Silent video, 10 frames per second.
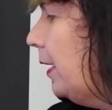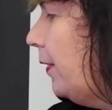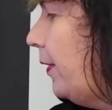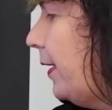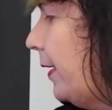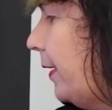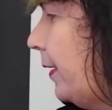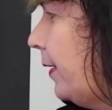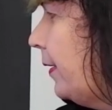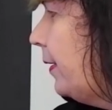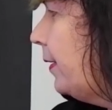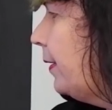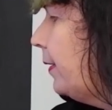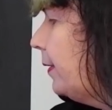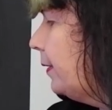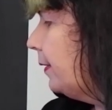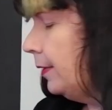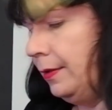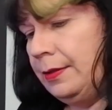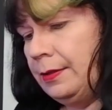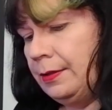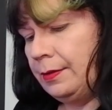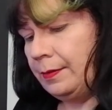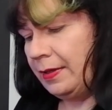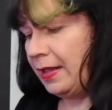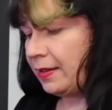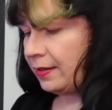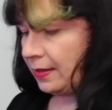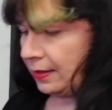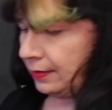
and well, that's